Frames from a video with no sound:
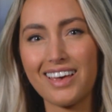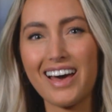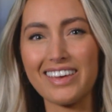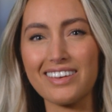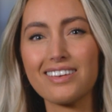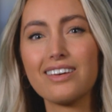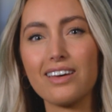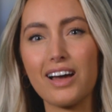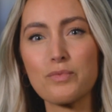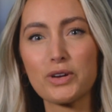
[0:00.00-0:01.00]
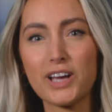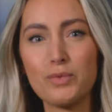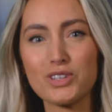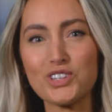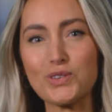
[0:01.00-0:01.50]
Hi, I'm Raquel
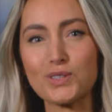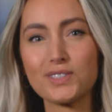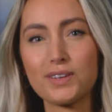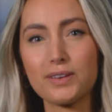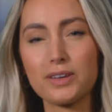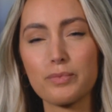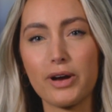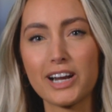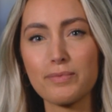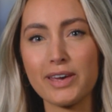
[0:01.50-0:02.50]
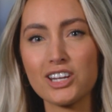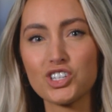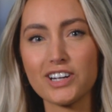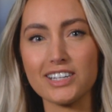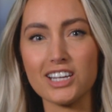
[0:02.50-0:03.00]
Matus, Product
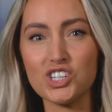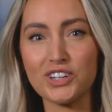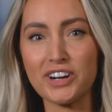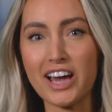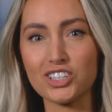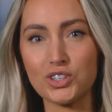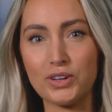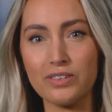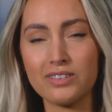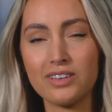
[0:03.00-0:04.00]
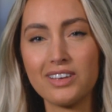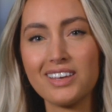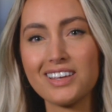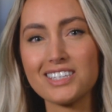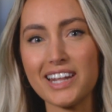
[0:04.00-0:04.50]
Manager at Digi International.
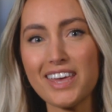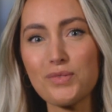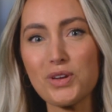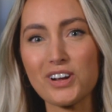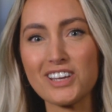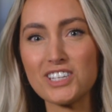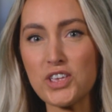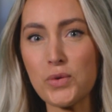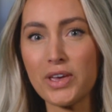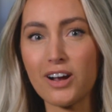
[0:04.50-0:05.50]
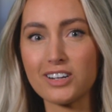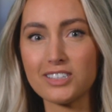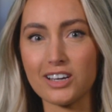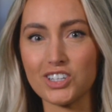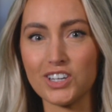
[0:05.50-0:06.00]
Today, we are continuing our
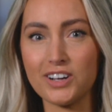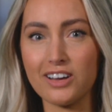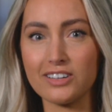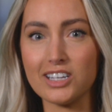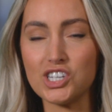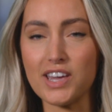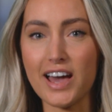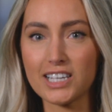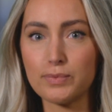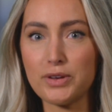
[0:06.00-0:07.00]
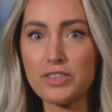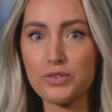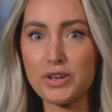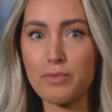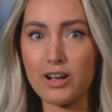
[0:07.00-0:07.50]
discussion on Digi XBee
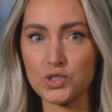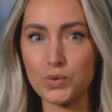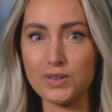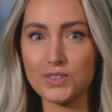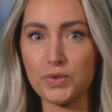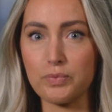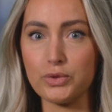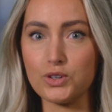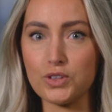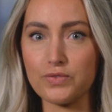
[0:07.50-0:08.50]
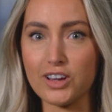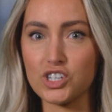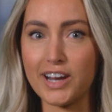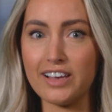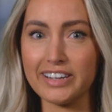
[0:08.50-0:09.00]
3 modules with Bluetooth
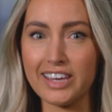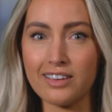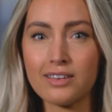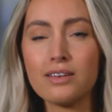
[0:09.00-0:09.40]
functionality.